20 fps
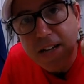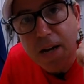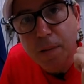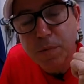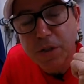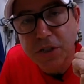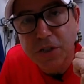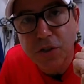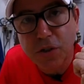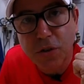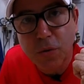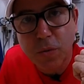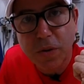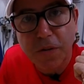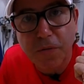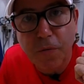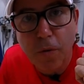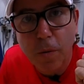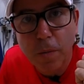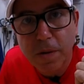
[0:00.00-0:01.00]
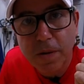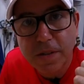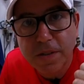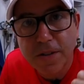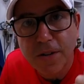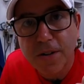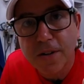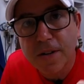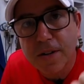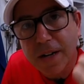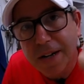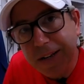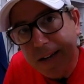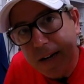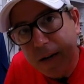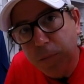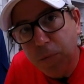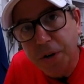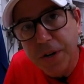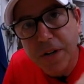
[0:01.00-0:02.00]
I'm going to show you what the formulas are. I got
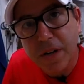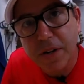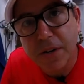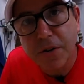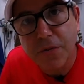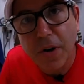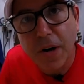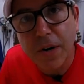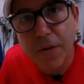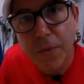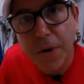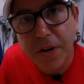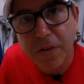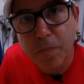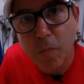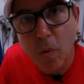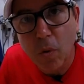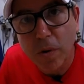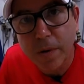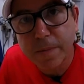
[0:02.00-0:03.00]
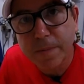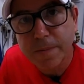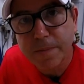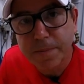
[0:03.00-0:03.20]
them written on the dry erase board.